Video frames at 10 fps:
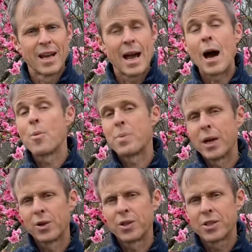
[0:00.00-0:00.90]
how
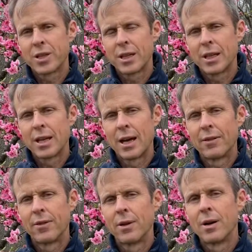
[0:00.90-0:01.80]
parents can
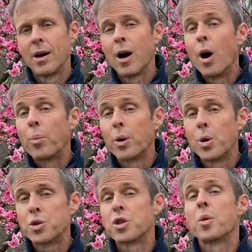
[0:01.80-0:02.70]
have a
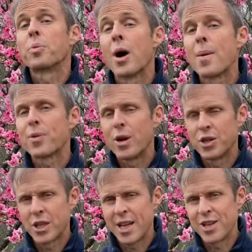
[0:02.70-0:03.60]
approach to the proper
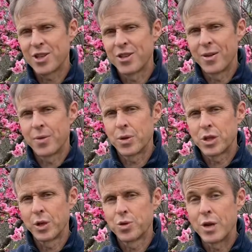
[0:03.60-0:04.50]
education of their
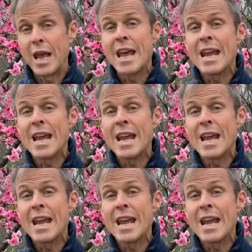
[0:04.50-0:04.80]
children